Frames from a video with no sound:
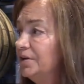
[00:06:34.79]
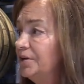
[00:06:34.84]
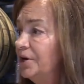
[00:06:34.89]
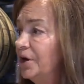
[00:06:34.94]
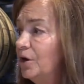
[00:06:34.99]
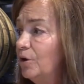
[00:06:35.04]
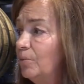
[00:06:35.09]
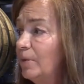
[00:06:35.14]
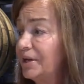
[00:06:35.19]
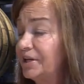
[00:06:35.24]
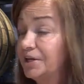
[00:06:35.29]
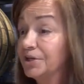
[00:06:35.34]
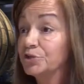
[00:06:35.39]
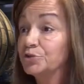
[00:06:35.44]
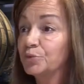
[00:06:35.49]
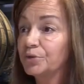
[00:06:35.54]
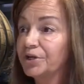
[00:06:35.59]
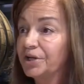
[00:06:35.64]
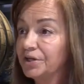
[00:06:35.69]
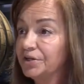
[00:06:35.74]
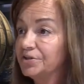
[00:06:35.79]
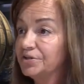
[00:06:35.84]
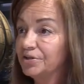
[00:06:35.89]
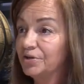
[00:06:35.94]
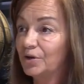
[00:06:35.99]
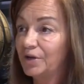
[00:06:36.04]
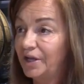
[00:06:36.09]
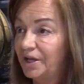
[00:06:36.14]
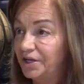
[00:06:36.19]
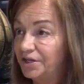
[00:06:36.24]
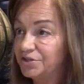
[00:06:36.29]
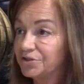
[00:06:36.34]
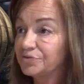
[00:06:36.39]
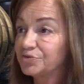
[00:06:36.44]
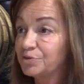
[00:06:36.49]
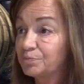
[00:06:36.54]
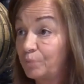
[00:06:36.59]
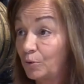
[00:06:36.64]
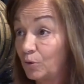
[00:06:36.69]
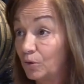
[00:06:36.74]
you know, my kids were getting to the age
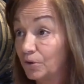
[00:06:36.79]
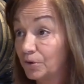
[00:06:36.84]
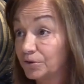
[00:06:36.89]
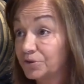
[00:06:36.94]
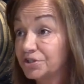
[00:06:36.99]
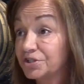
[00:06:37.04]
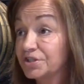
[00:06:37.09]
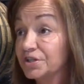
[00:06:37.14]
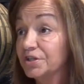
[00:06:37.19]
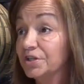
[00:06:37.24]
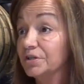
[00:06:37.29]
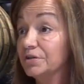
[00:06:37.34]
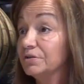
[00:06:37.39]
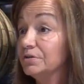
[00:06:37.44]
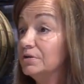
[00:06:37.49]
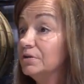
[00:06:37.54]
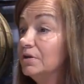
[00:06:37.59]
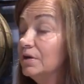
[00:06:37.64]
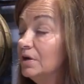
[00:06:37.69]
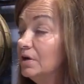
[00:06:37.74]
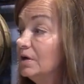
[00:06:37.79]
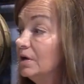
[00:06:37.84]
of sports and